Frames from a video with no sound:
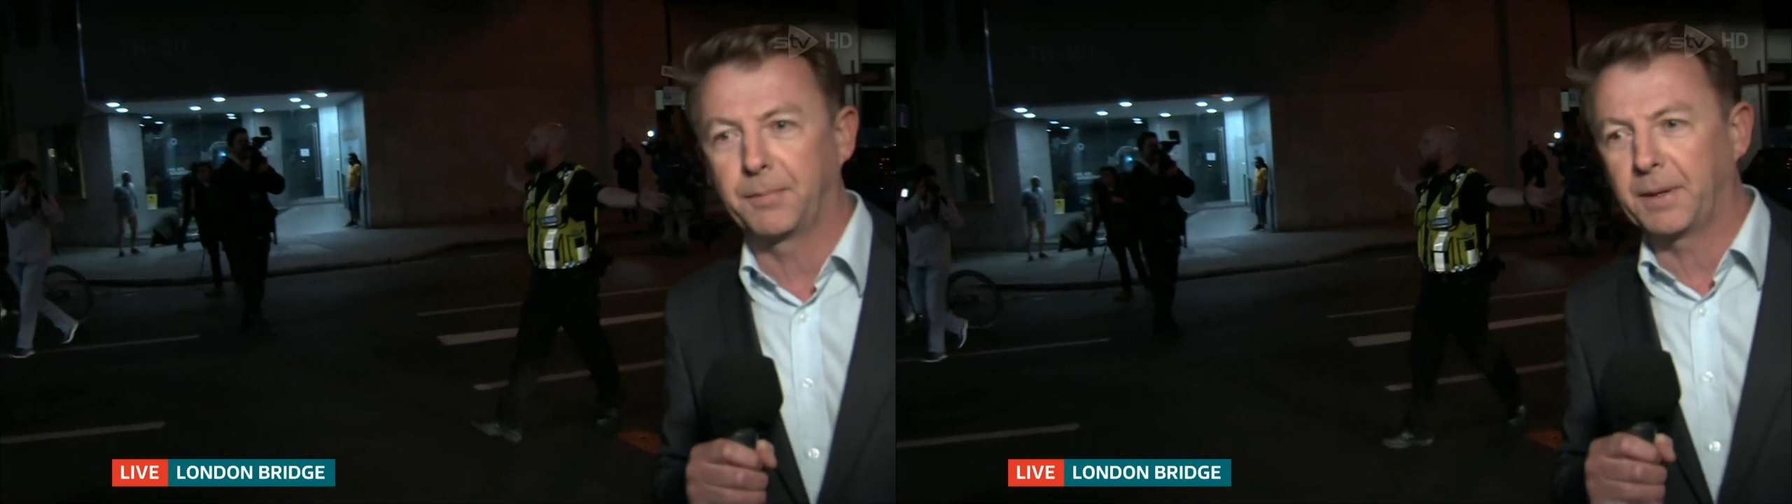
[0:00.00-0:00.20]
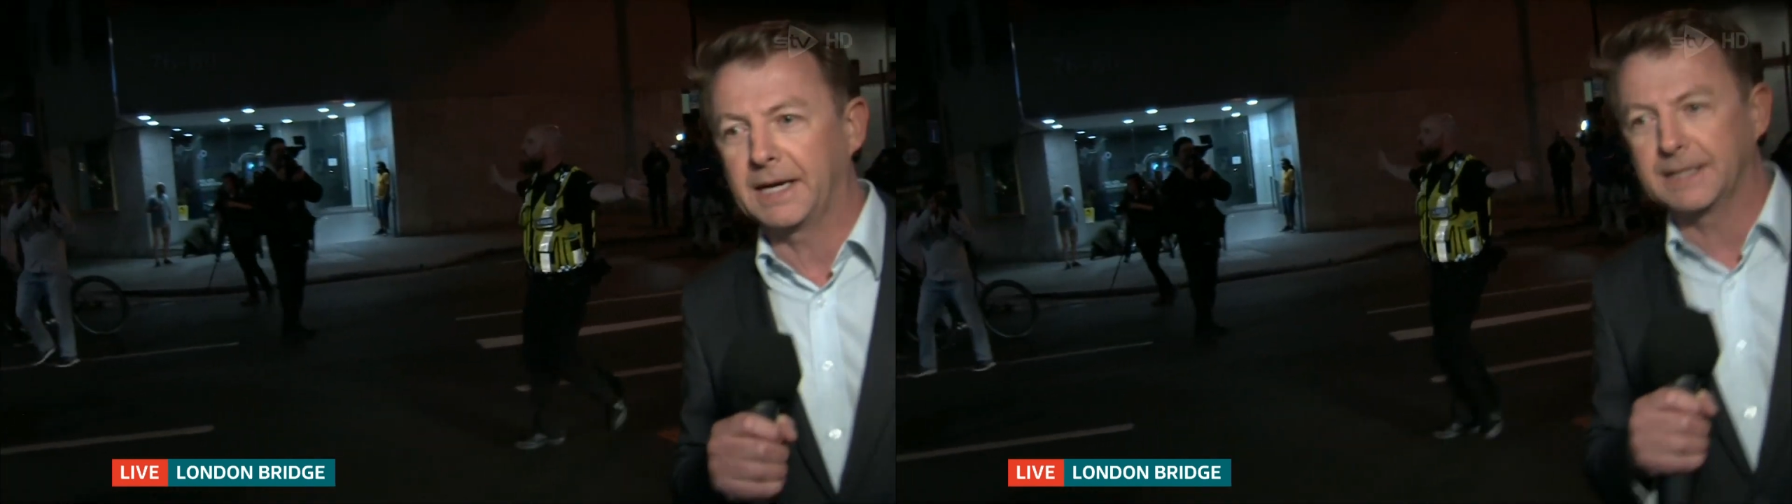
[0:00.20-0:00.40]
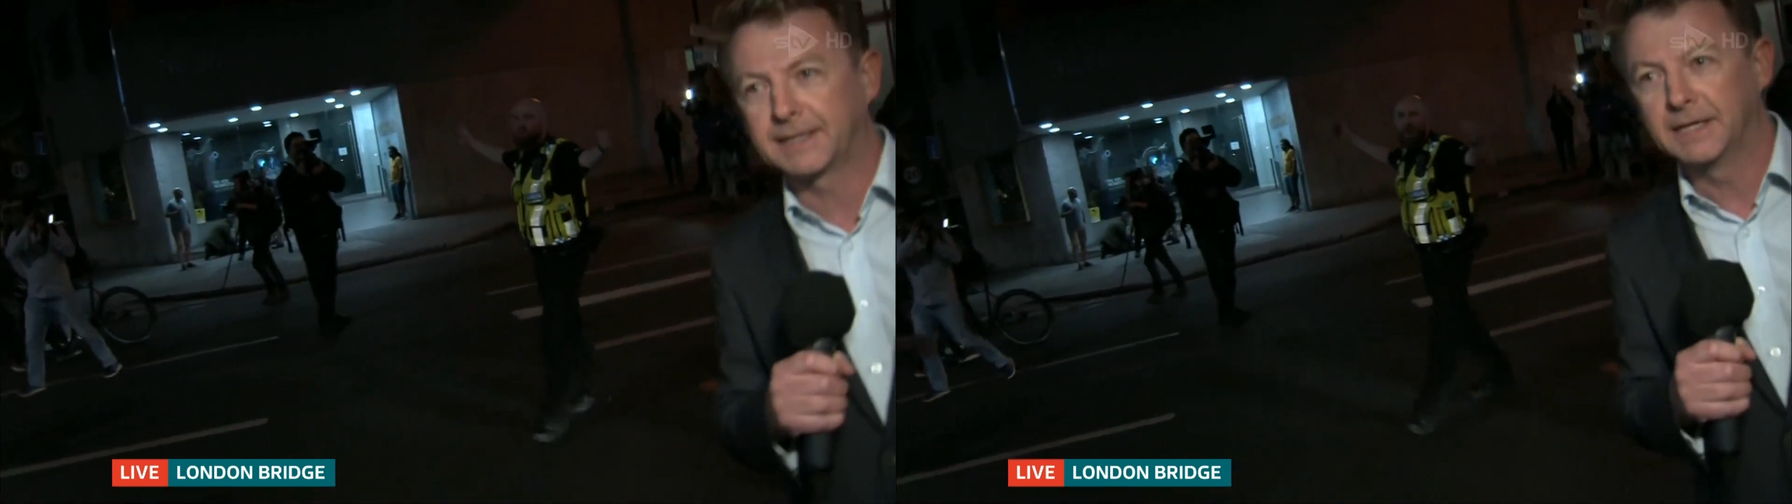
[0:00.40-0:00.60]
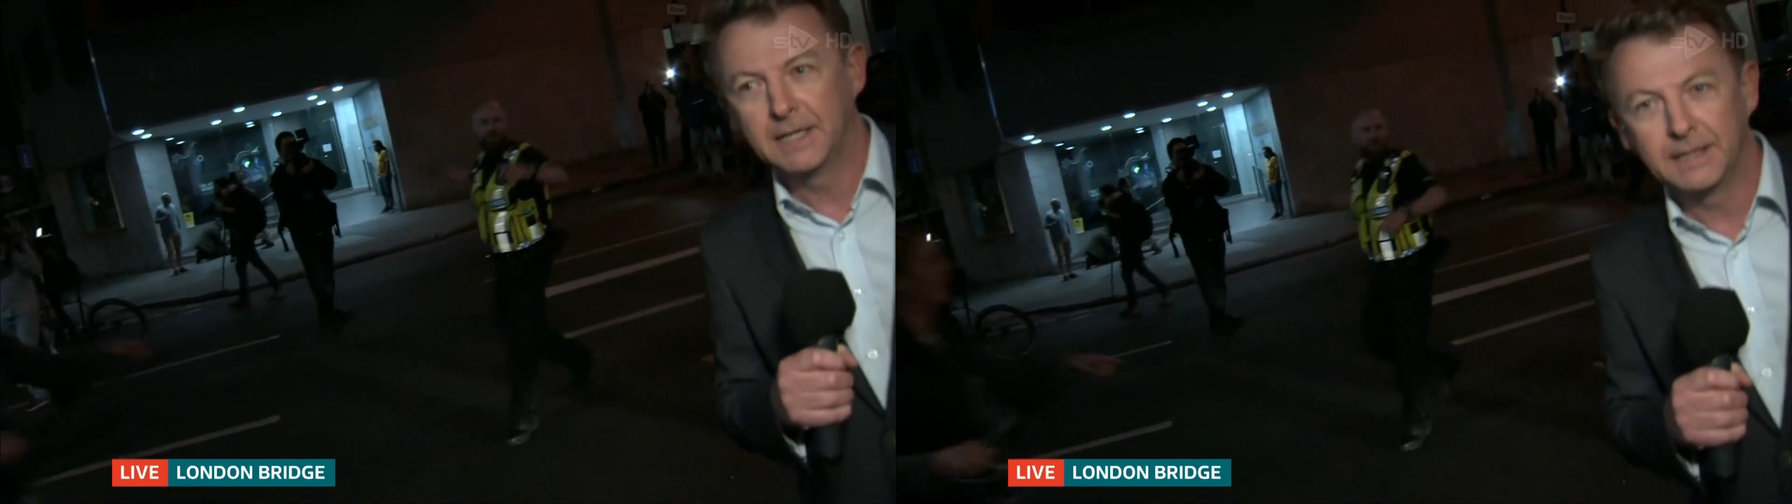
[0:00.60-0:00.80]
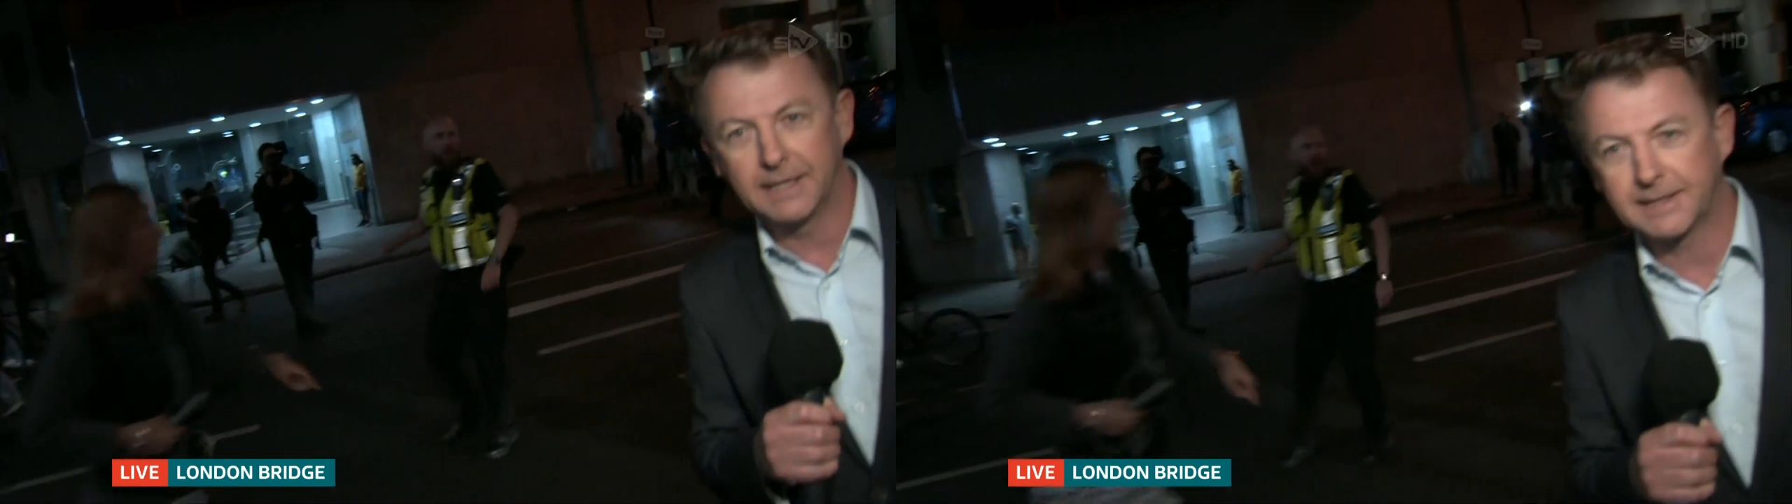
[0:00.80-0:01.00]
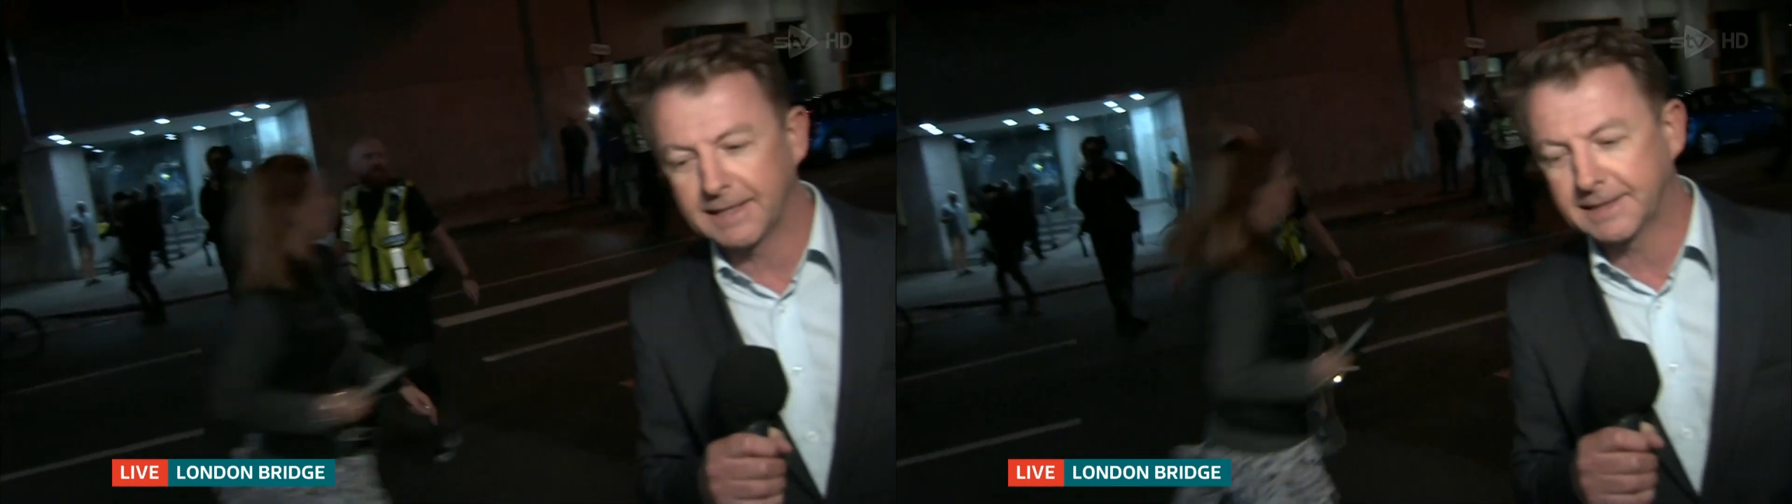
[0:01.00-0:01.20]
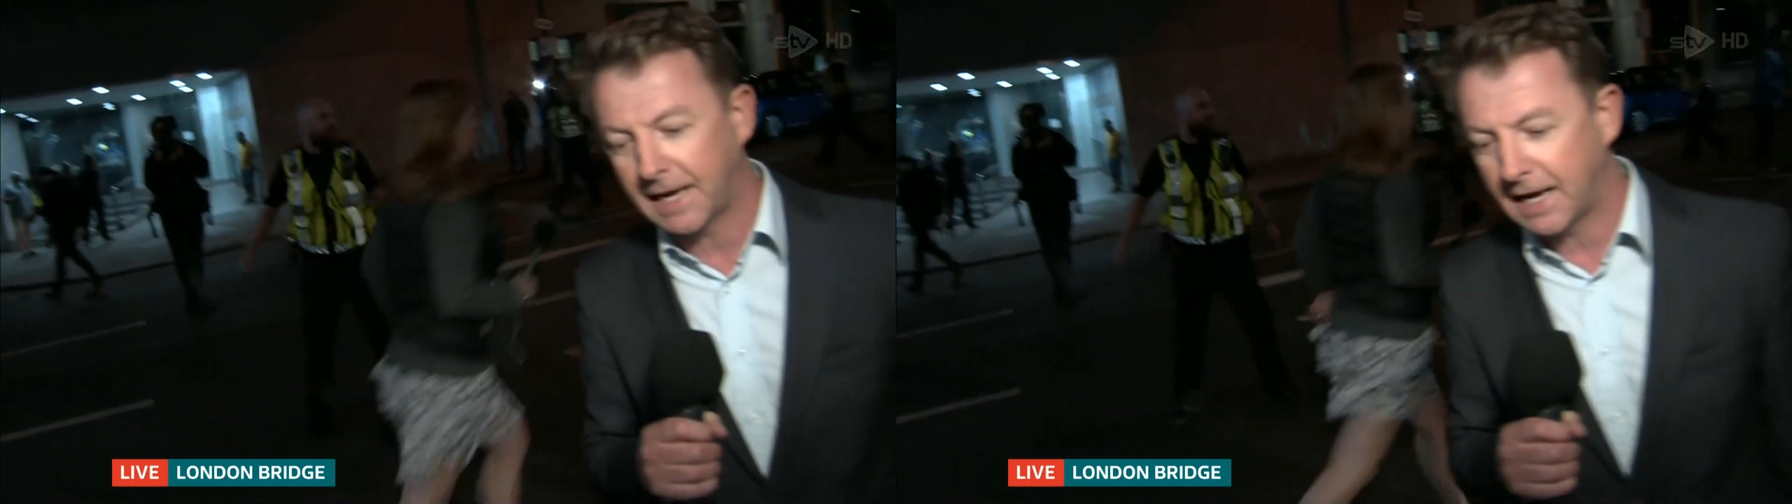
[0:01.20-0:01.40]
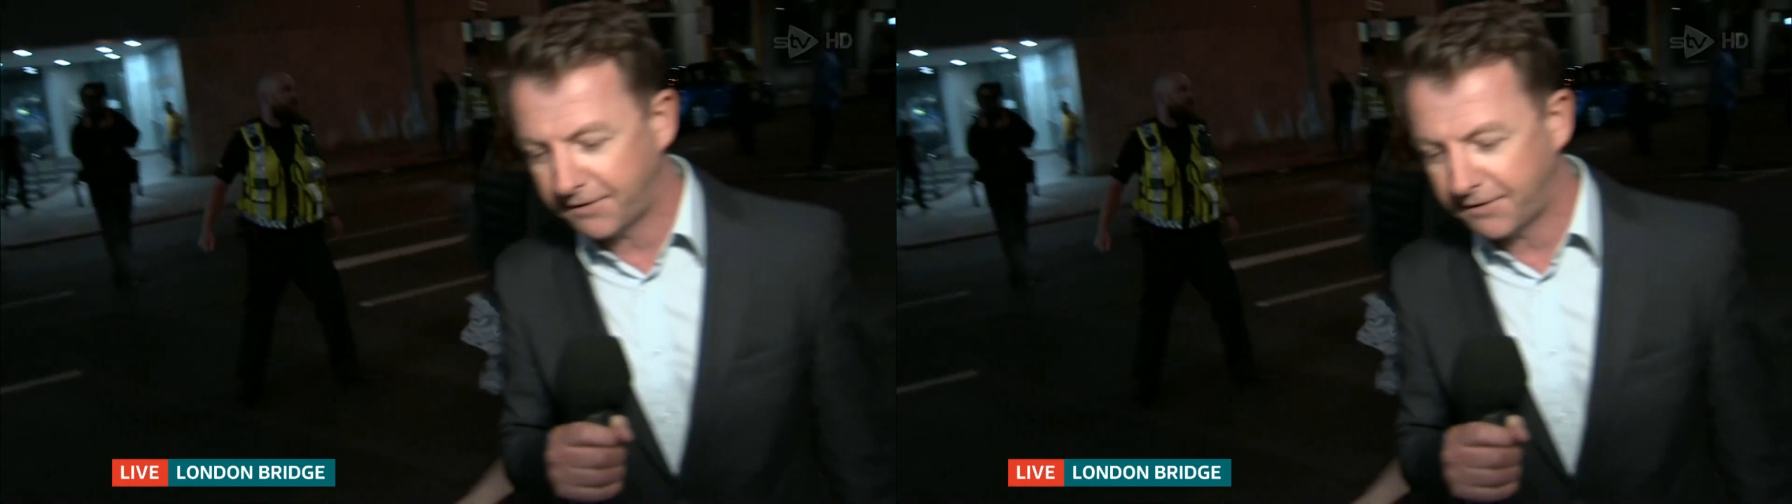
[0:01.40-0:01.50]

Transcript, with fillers: police. This is a